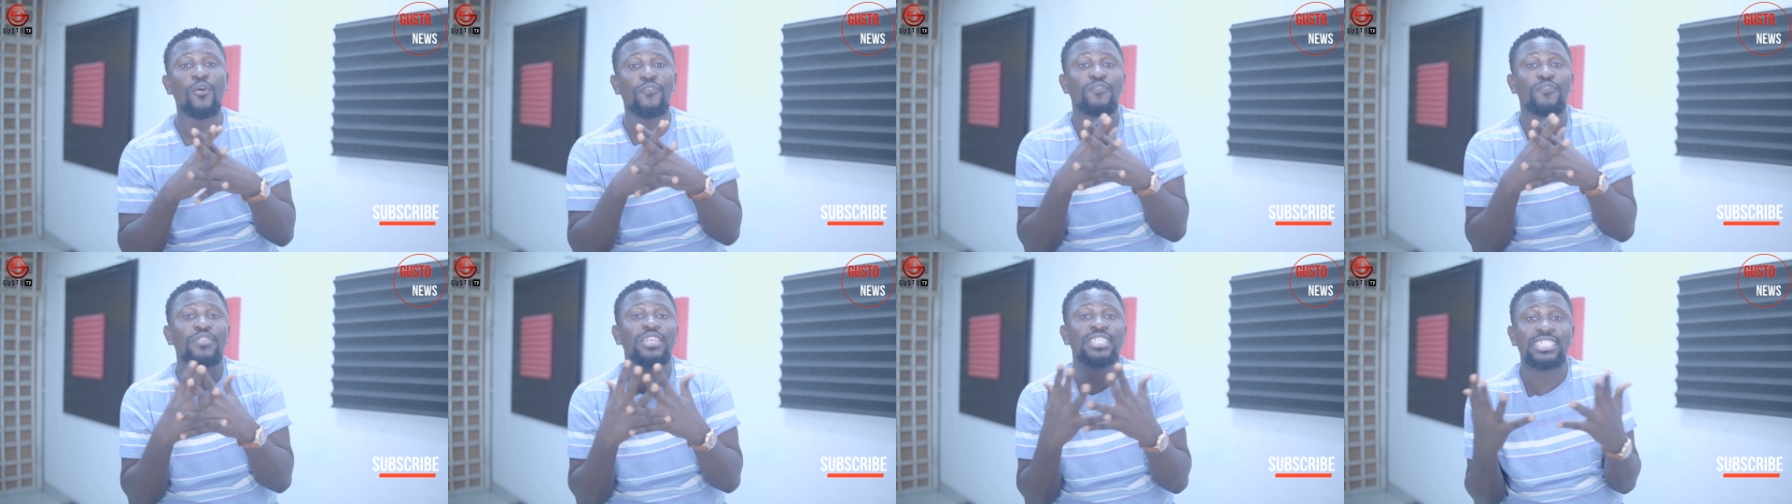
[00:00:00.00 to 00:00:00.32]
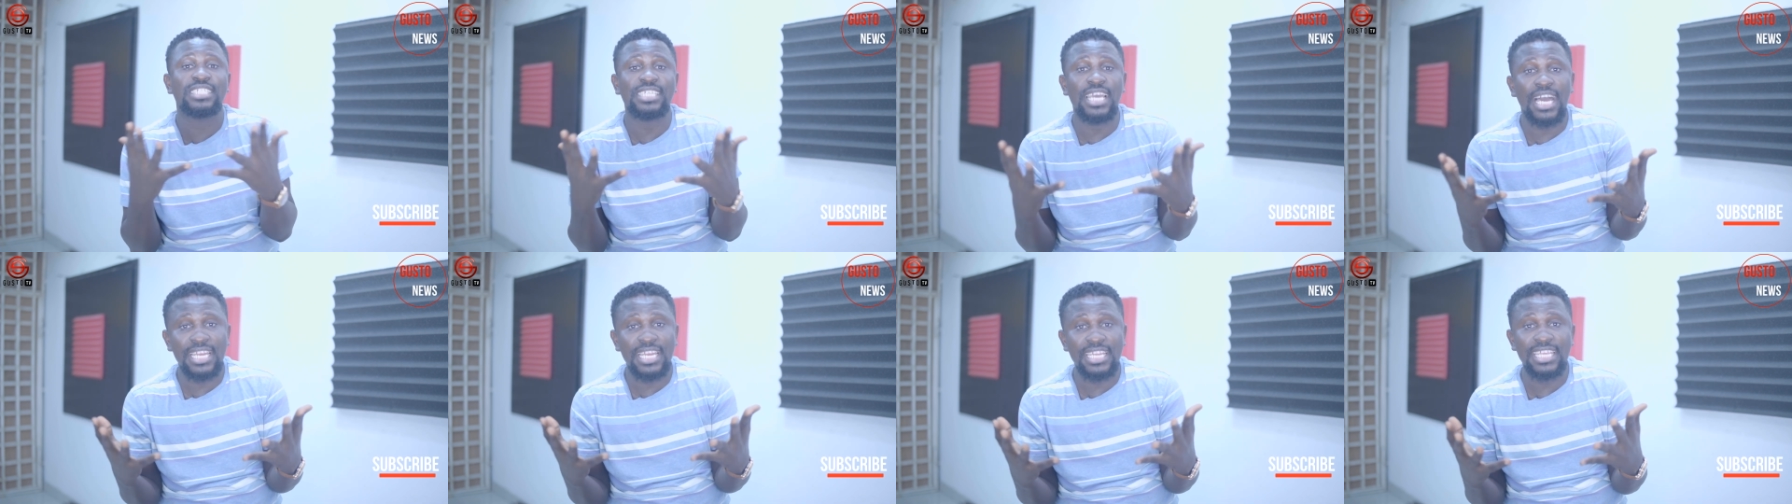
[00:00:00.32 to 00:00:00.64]

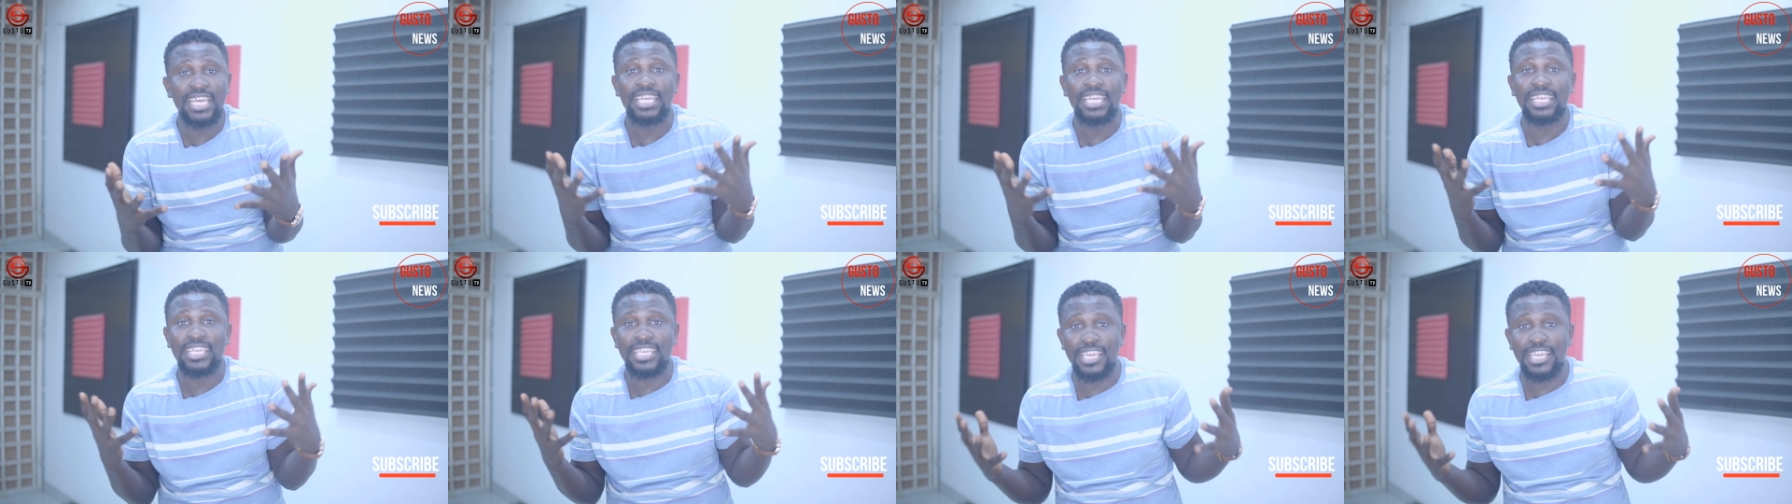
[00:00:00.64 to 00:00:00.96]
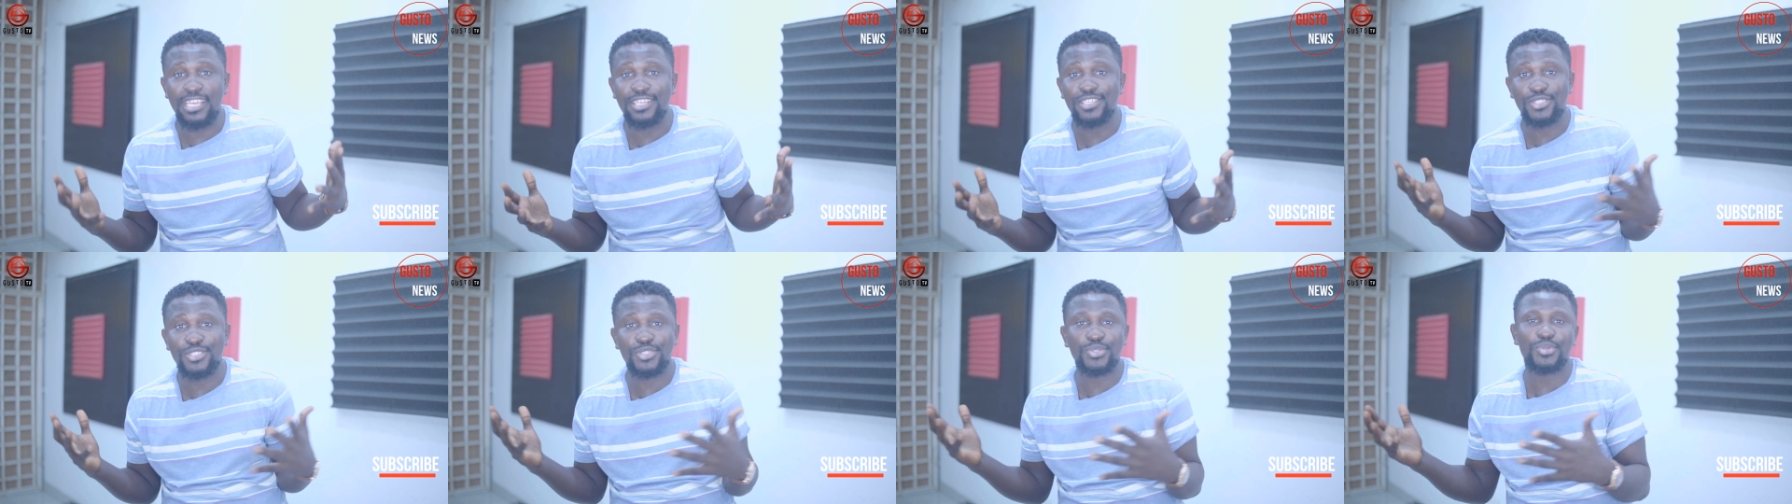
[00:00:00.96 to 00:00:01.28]
officially
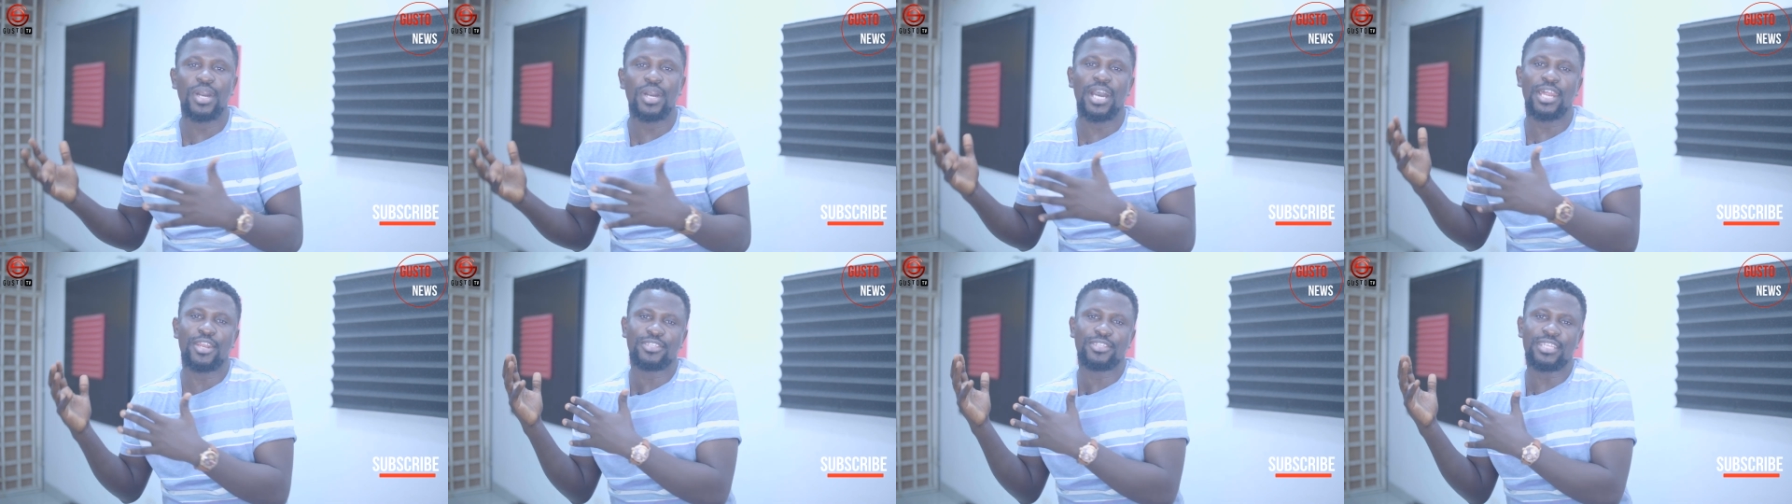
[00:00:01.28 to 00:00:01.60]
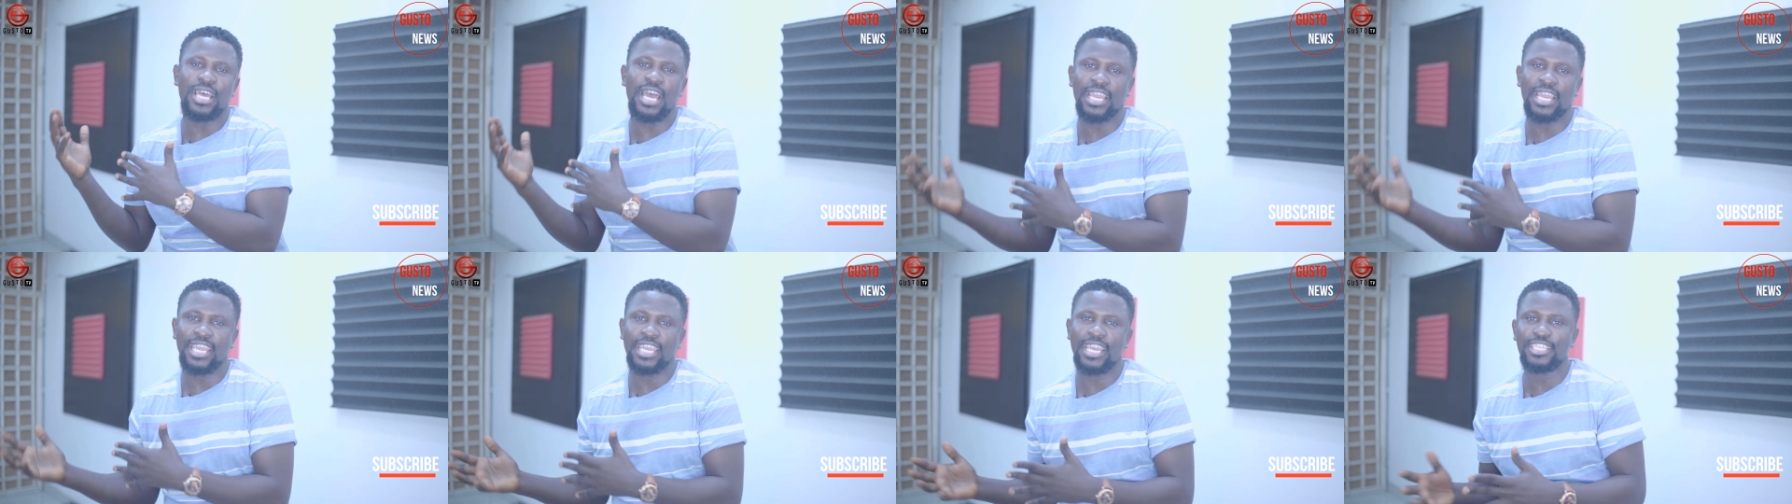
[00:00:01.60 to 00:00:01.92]
engaged to Adut
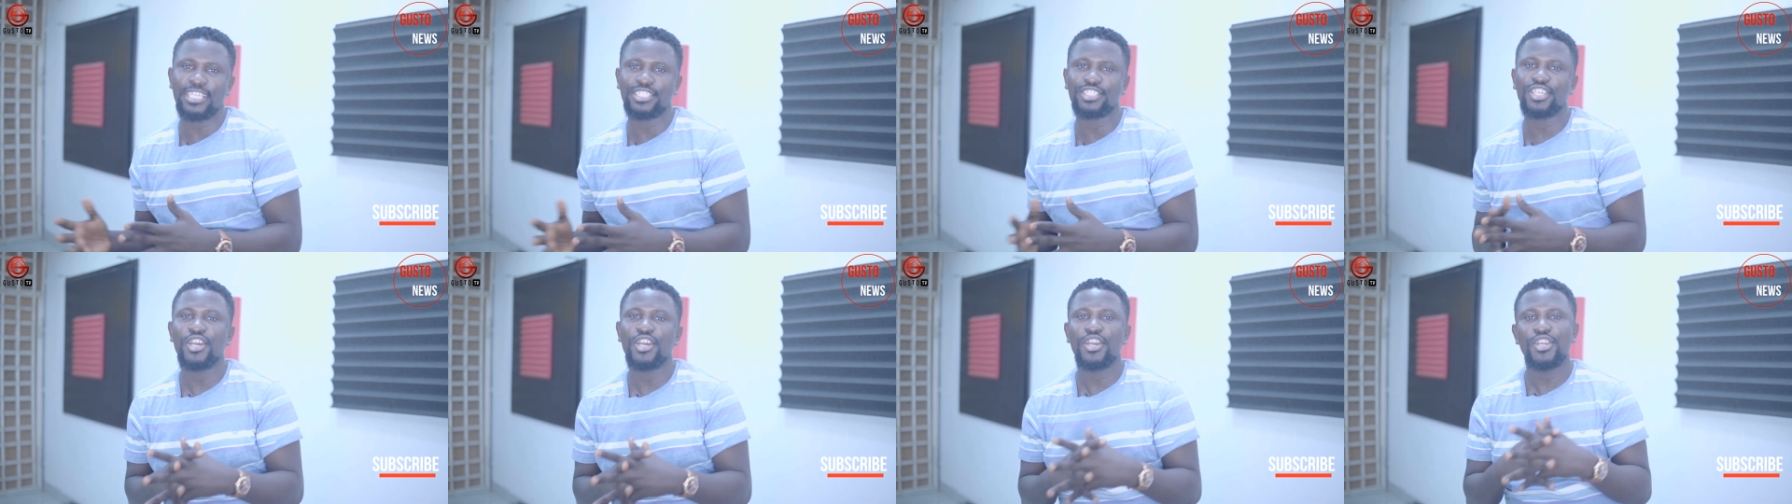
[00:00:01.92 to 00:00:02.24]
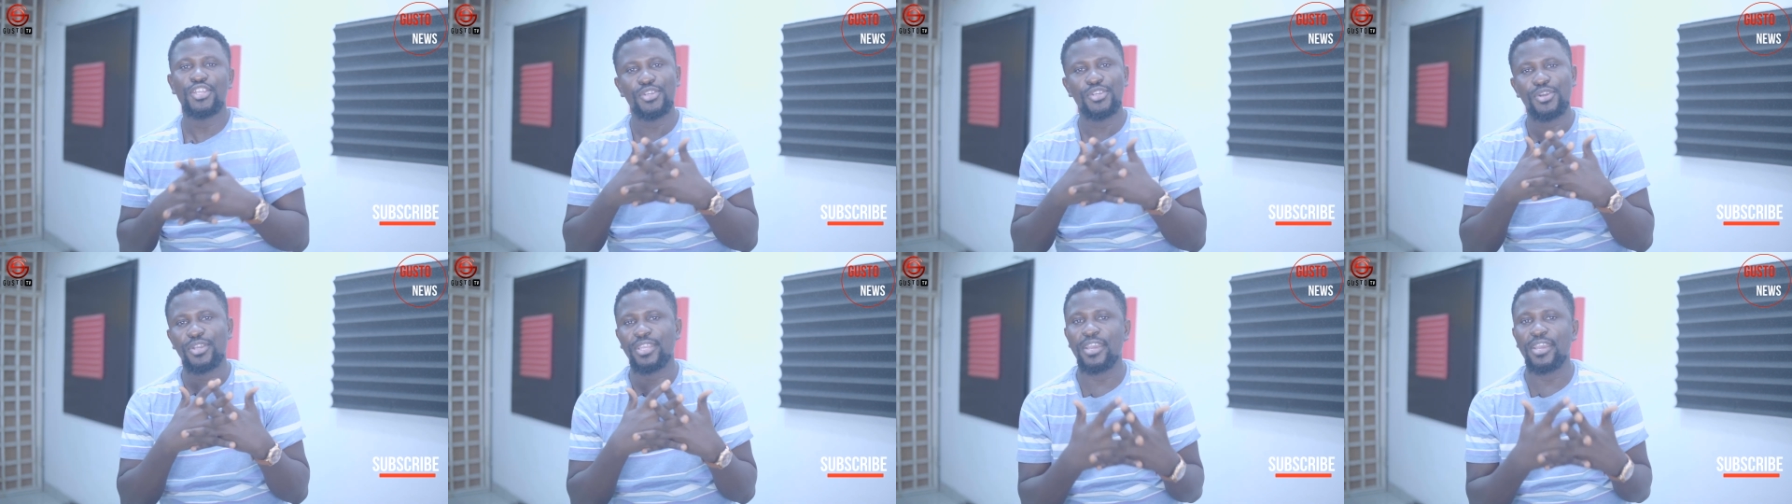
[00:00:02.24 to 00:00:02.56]
Akech,
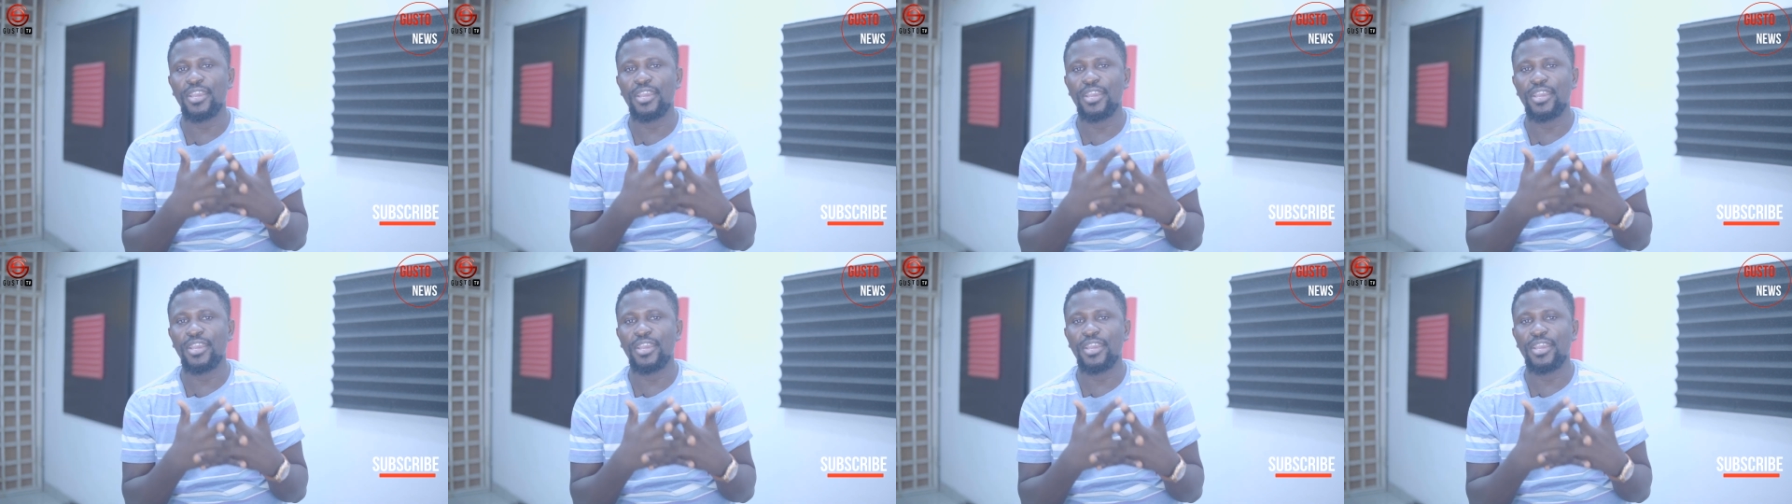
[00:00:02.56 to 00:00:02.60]
your